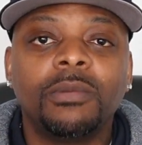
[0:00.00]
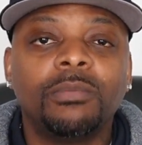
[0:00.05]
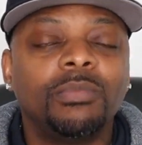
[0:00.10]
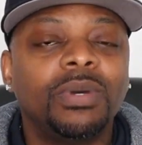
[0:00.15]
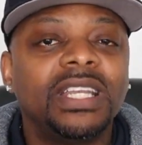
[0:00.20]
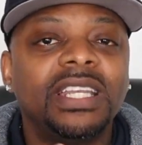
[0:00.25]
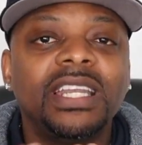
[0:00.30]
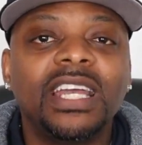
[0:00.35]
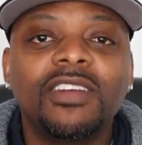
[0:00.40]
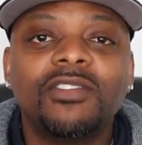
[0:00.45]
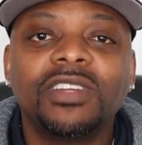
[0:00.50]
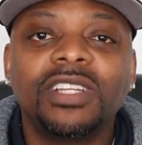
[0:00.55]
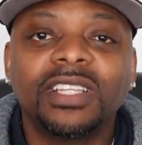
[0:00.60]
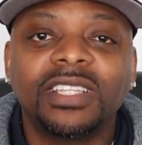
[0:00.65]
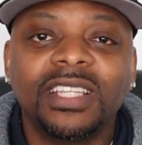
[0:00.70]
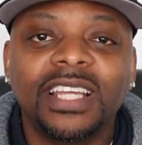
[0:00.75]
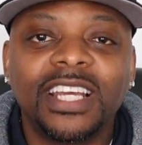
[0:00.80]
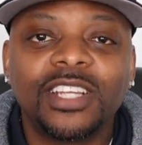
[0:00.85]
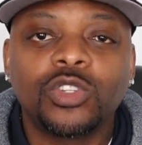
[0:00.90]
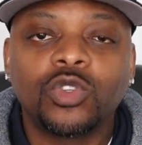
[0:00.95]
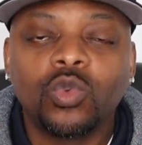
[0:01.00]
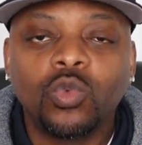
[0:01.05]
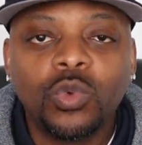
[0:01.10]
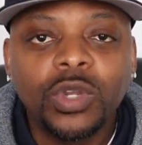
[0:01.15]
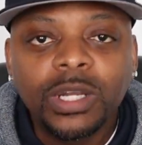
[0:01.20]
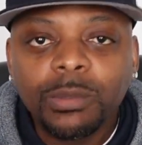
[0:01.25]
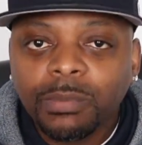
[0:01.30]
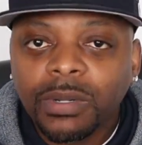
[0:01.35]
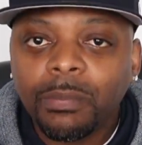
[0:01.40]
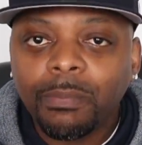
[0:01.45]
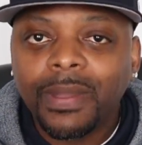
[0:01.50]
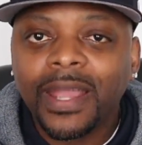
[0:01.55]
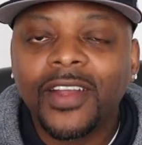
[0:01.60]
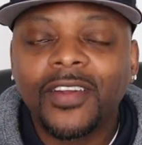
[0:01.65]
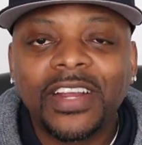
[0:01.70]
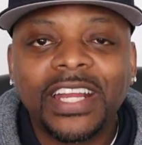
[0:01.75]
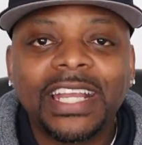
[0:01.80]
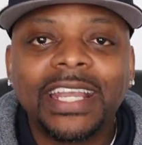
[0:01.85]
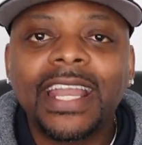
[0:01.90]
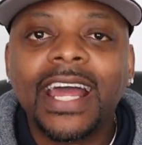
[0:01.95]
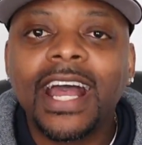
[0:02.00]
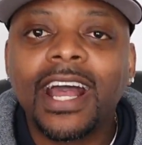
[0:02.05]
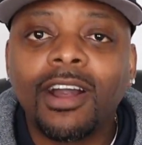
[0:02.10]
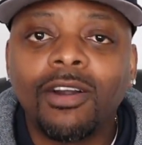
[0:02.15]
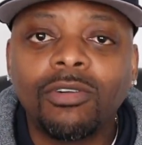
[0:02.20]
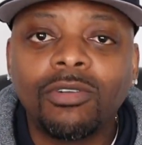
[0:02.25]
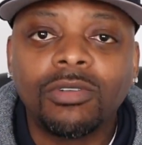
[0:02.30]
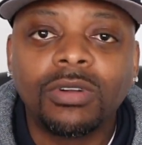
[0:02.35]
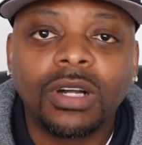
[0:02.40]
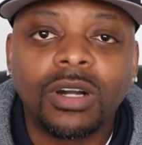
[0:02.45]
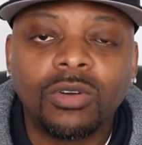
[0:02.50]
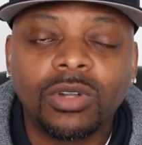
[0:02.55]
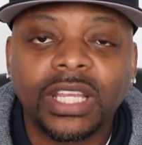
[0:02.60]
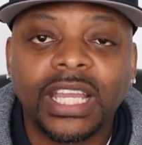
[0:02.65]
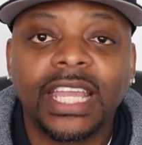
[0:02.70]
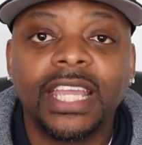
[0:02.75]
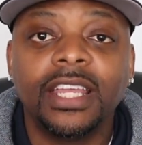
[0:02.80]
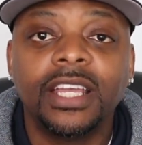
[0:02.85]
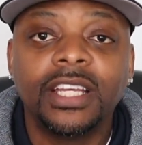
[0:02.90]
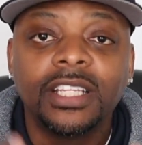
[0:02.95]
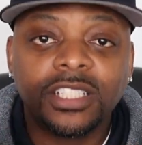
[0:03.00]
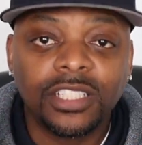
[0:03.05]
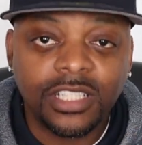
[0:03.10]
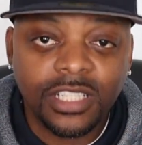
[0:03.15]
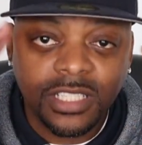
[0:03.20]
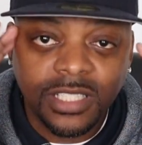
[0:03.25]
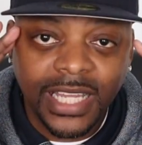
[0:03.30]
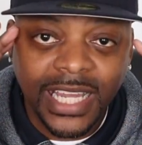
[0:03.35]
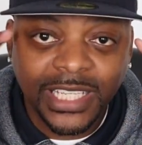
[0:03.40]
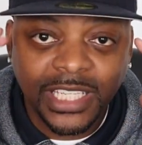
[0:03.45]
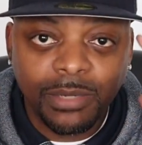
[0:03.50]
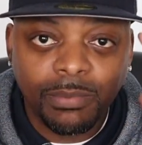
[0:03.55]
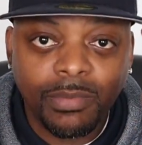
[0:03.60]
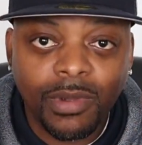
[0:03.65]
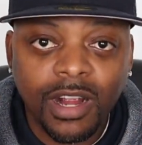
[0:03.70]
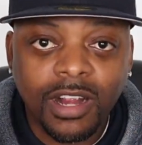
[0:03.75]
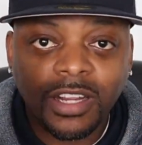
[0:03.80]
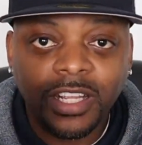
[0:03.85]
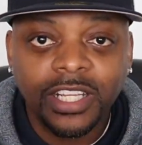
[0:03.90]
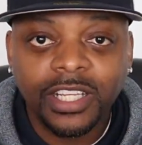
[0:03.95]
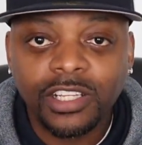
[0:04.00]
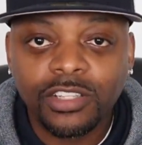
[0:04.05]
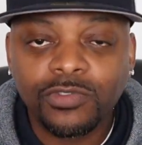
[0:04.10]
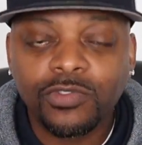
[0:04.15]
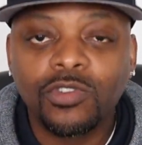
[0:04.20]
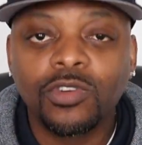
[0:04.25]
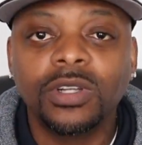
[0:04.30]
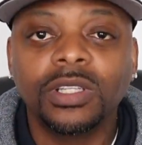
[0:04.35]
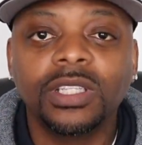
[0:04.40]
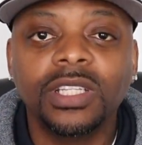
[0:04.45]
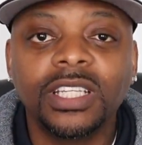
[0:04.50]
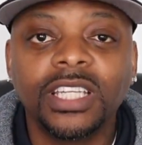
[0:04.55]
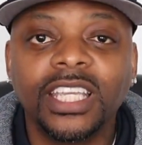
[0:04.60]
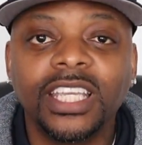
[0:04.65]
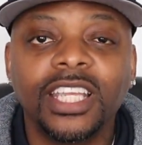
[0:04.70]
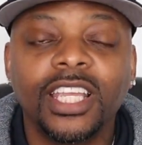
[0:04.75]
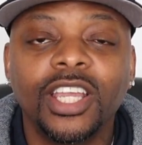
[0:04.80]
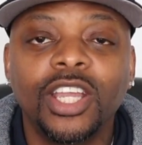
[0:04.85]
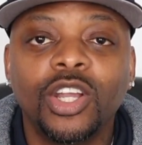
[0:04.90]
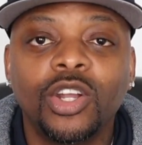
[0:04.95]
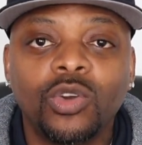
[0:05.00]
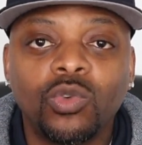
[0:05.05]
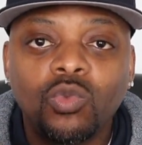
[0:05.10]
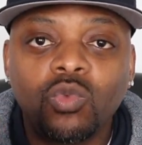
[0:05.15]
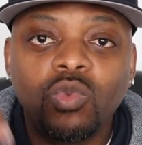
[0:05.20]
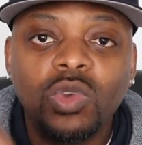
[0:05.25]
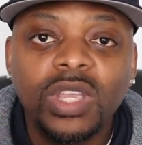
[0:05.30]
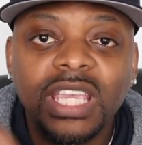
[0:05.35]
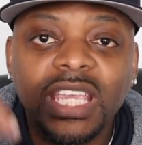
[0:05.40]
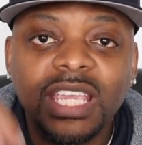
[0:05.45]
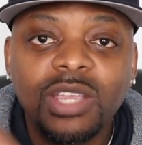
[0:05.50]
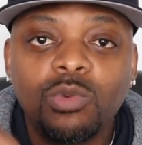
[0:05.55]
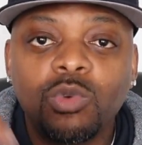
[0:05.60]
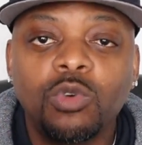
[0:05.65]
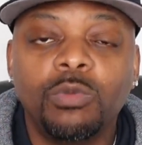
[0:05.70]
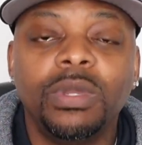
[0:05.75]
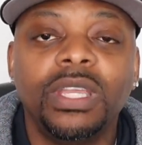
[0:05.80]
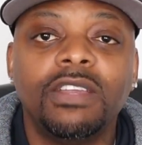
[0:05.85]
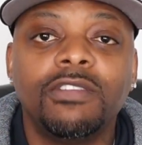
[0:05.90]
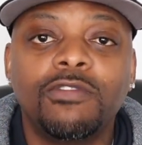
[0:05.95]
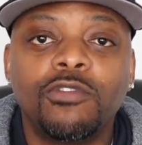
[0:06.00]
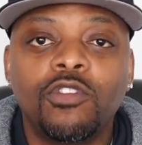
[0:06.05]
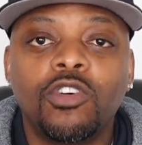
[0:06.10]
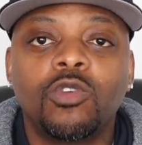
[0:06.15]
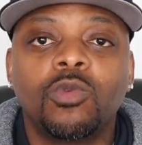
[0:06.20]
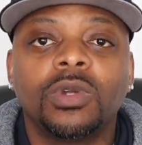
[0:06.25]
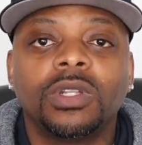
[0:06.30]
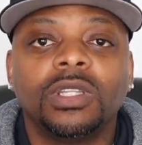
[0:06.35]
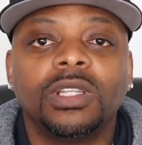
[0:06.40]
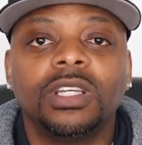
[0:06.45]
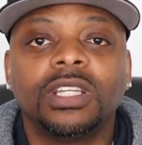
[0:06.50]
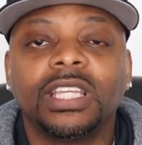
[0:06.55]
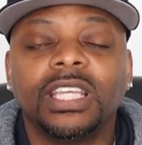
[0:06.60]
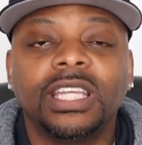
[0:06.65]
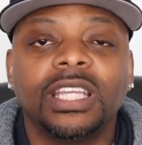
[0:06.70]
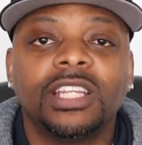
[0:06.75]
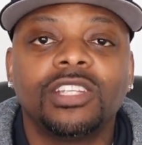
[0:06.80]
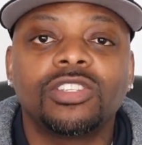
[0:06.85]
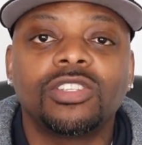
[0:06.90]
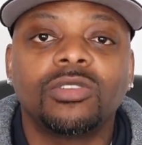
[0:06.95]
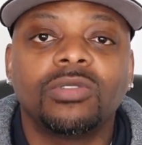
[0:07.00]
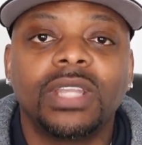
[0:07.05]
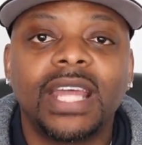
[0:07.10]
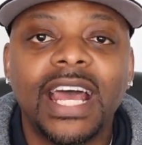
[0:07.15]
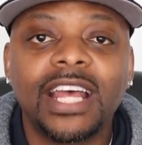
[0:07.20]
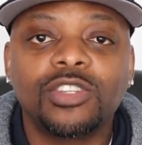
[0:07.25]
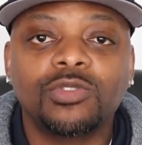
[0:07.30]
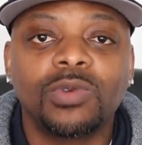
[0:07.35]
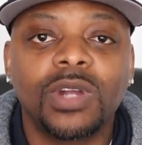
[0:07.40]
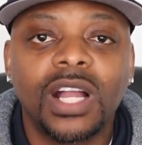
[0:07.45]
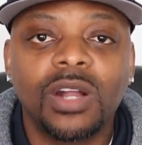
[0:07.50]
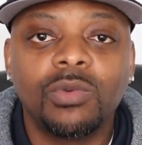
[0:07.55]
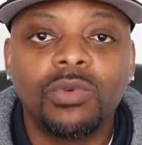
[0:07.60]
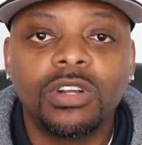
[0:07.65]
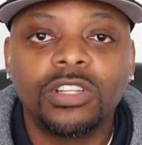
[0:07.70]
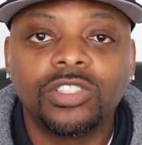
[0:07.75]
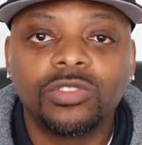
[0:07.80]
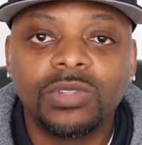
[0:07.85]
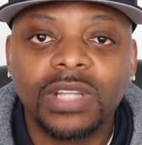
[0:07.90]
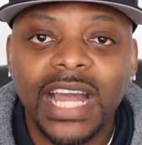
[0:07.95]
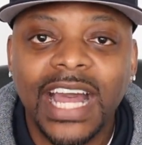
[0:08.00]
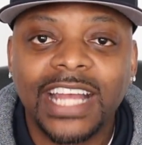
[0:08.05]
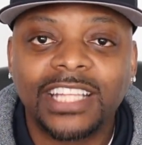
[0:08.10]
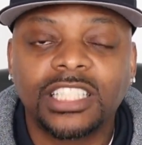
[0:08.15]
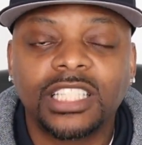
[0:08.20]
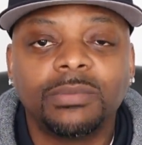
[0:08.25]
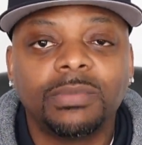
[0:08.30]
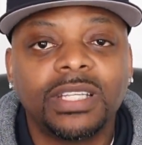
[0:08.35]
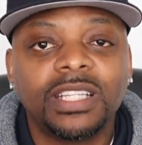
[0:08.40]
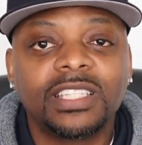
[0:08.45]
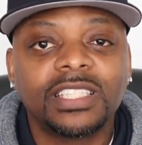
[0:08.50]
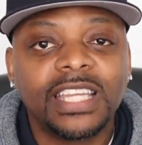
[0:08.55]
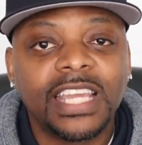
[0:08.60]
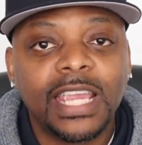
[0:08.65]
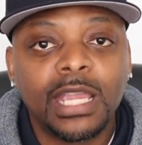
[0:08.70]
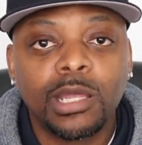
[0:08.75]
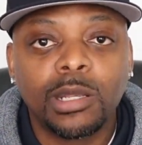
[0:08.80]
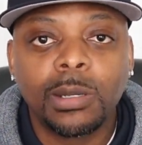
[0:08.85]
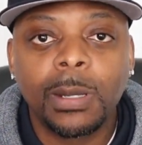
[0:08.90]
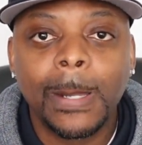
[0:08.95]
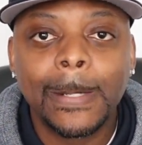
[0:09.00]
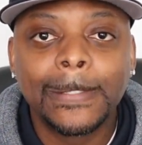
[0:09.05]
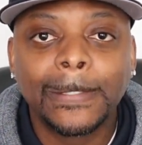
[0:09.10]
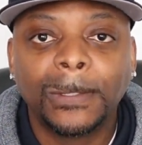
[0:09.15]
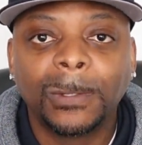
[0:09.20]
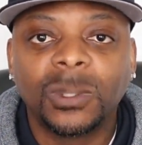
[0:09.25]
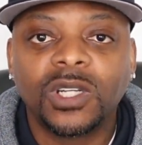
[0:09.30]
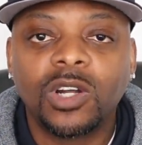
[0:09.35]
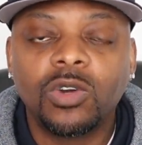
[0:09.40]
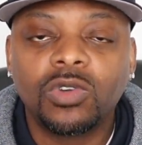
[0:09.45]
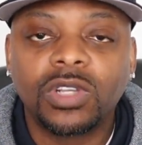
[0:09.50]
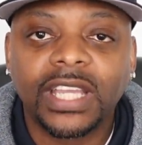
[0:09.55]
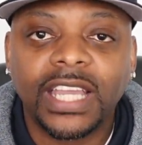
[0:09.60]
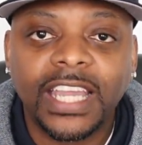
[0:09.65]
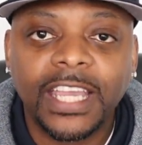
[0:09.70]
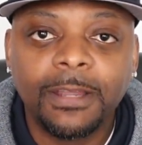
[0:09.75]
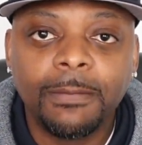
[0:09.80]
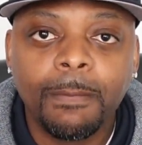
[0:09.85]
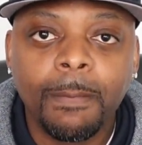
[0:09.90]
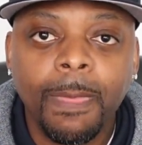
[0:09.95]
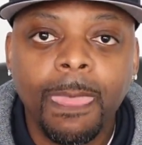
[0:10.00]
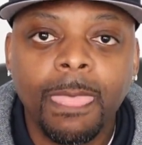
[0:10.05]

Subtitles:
but nevertheless, we're preparing now, okay? Just like the market is forward looking, we will be forward looking. And so that's where I want you guys to be saying, okay,